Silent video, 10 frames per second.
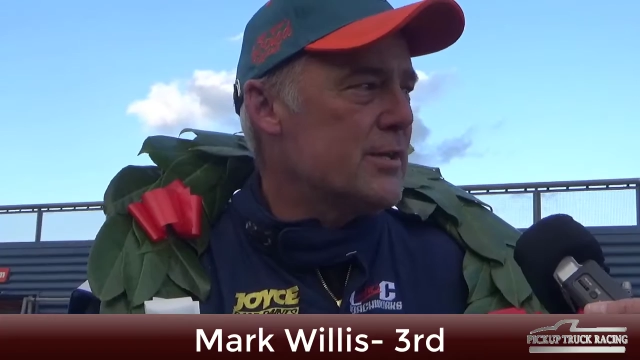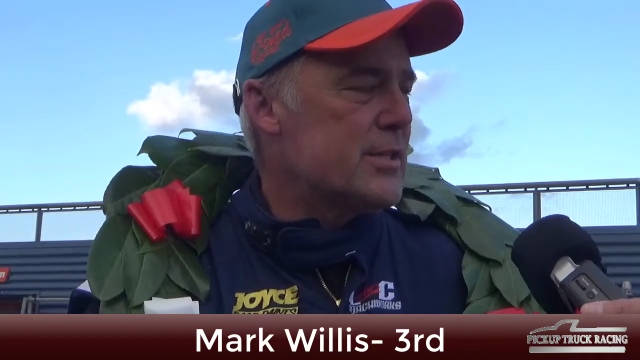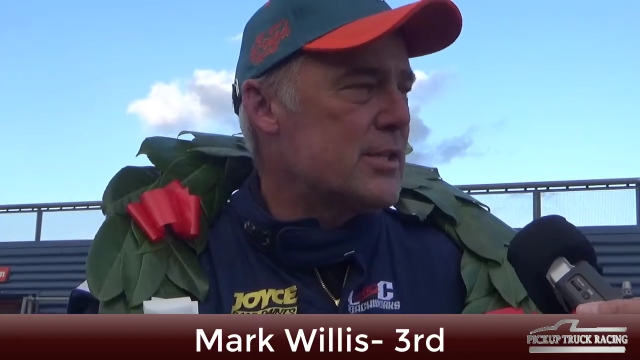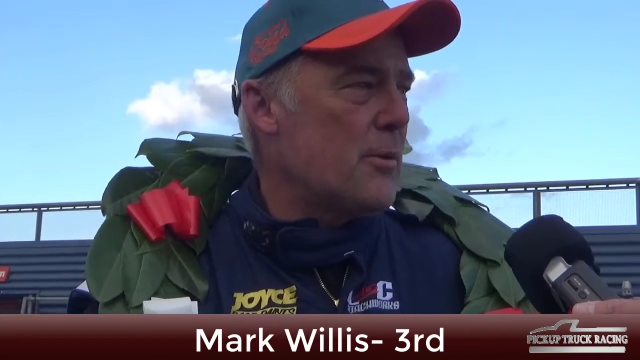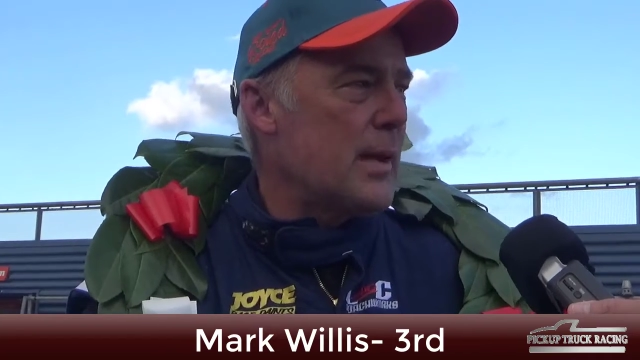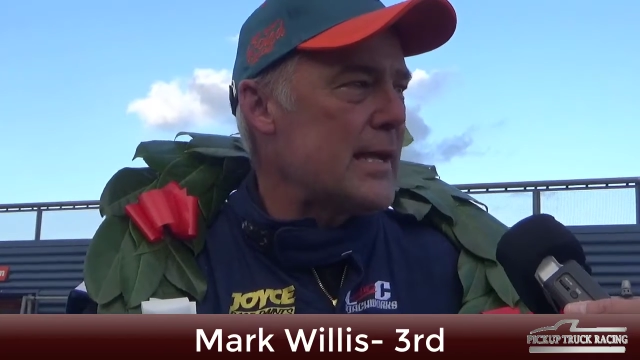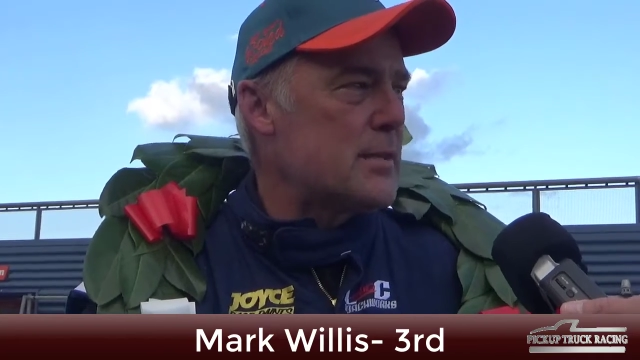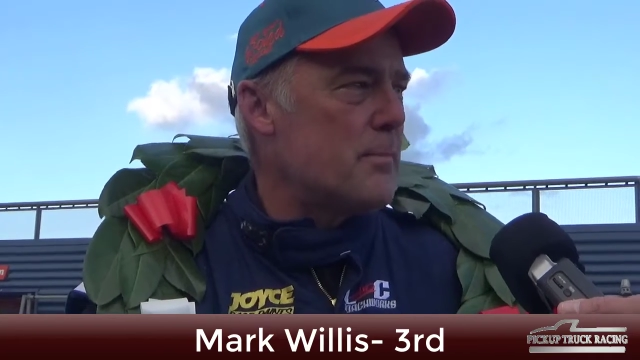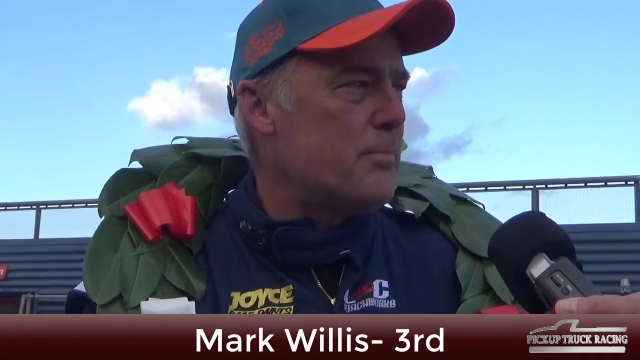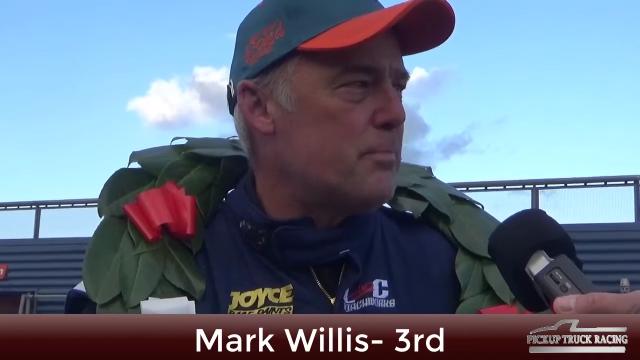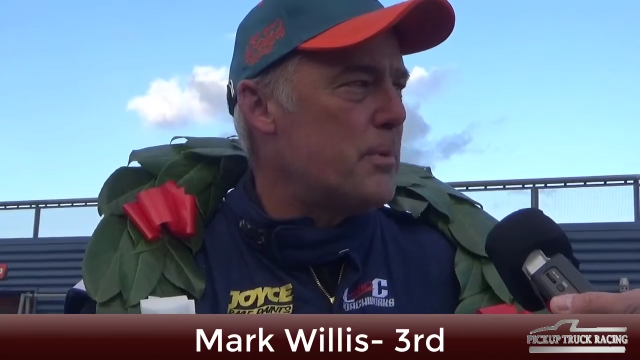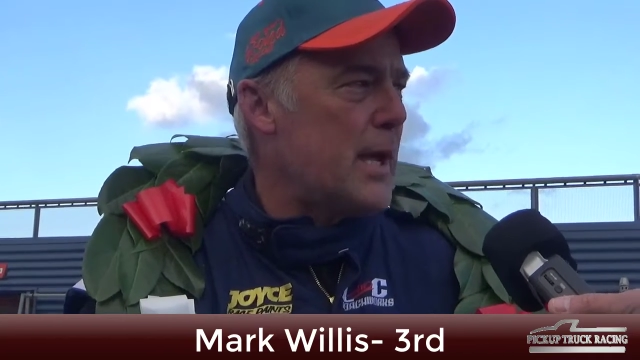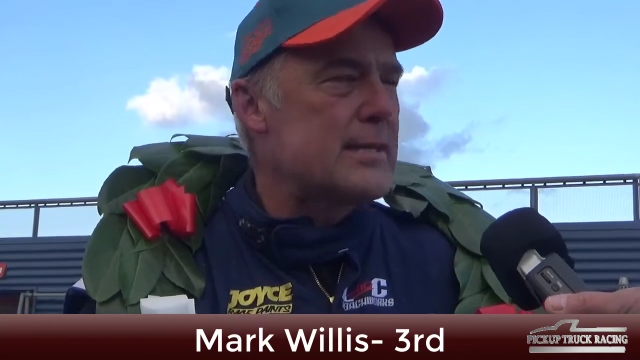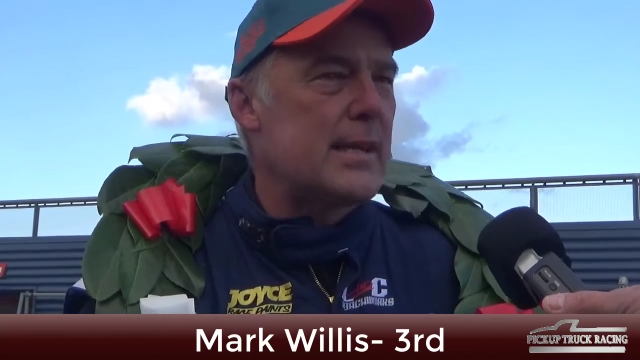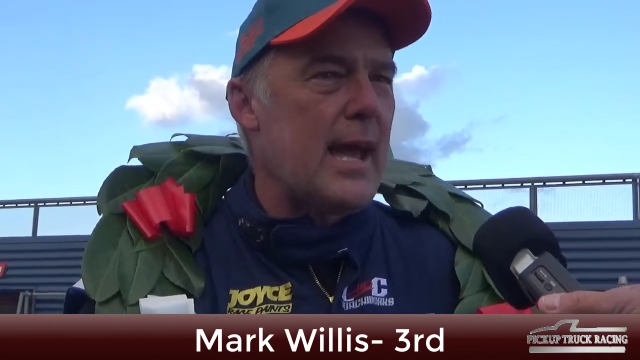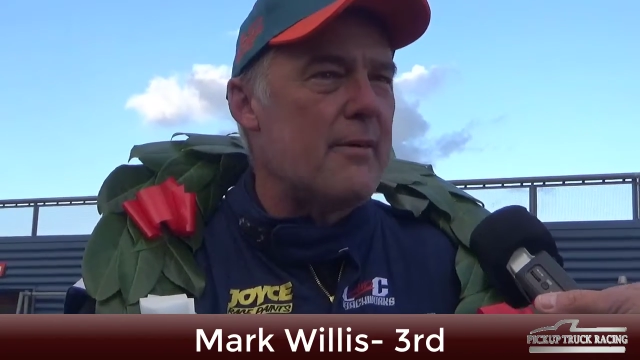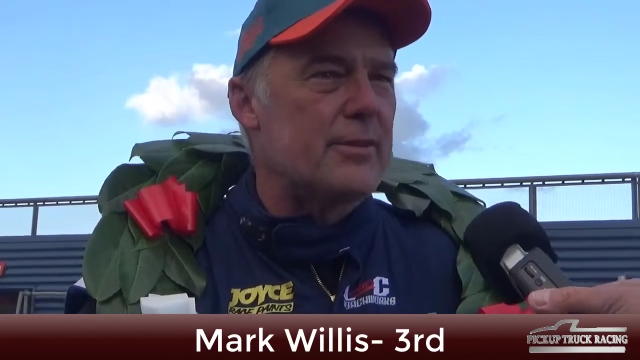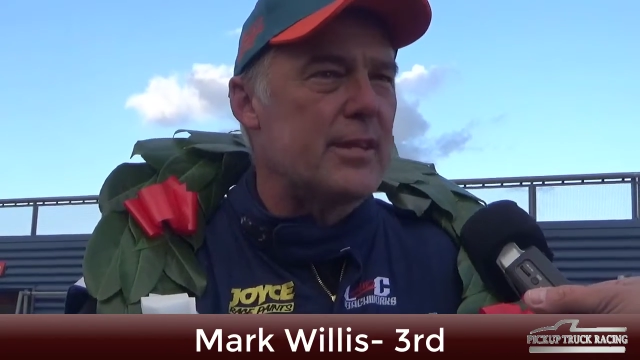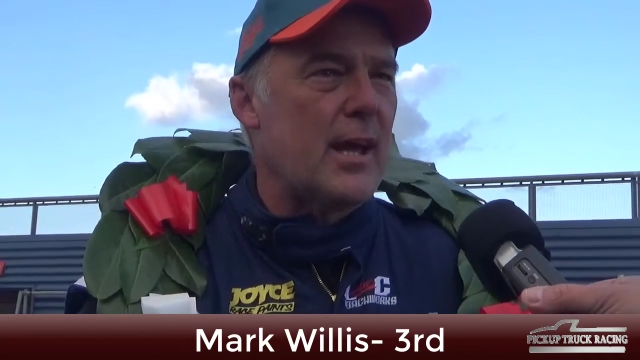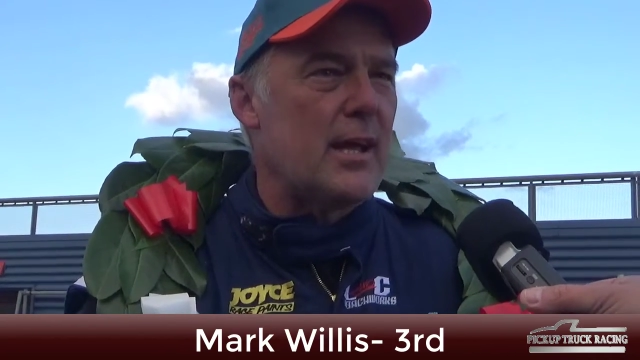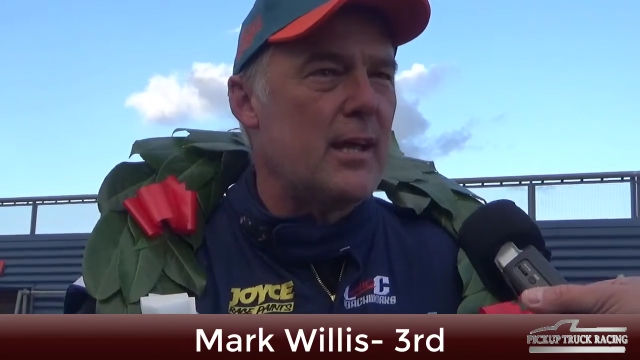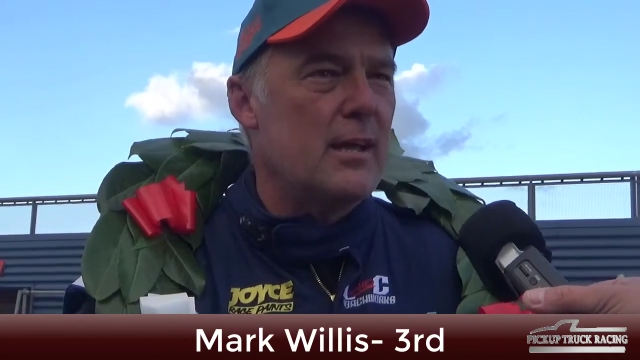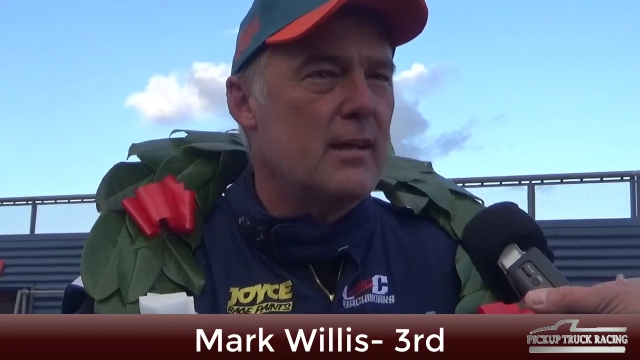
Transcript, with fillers: so we had to we had to get out for today.